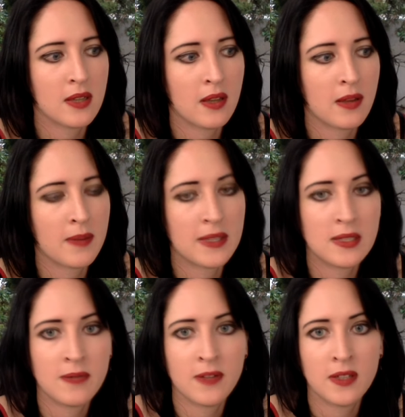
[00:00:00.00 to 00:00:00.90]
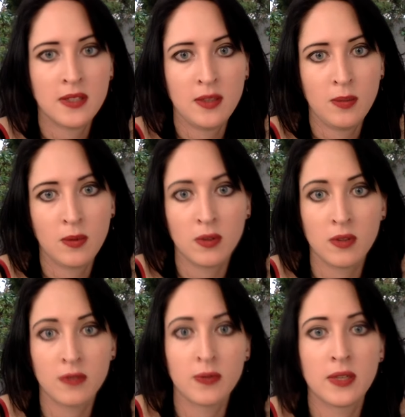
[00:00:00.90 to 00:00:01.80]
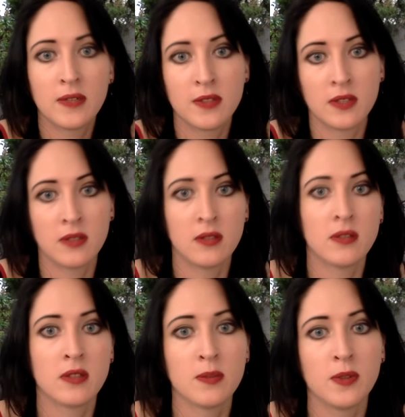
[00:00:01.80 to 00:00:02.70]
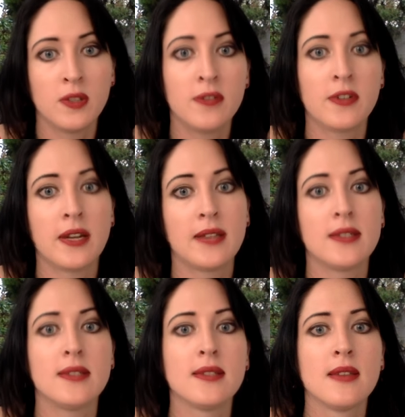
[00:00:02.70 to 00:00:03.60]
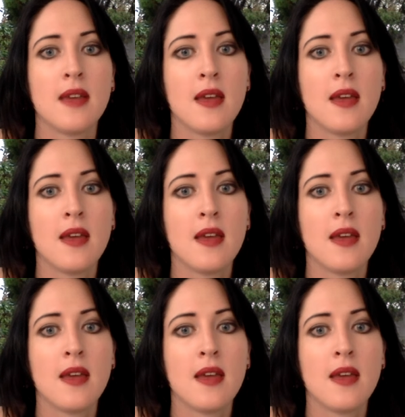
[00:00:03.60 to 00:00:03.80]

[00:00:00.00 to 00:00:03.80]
my stepfather did wall off one of the smaller verandas